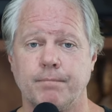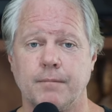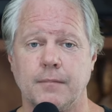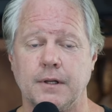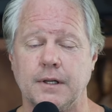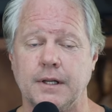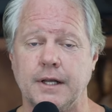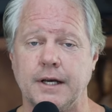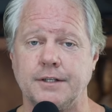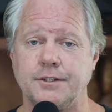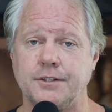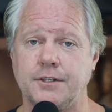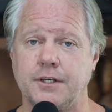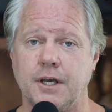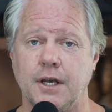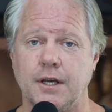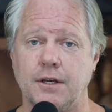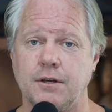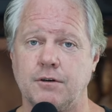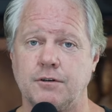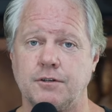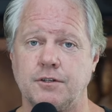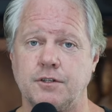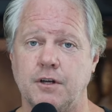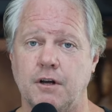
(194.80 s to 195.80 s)
Let's get
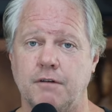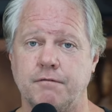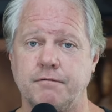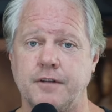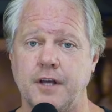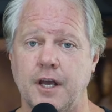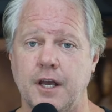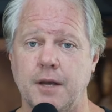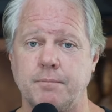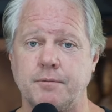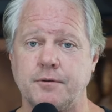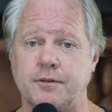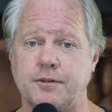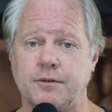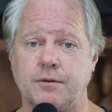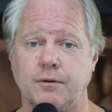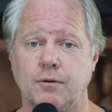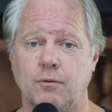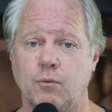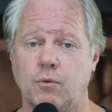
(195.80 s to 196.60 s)
your self-tapes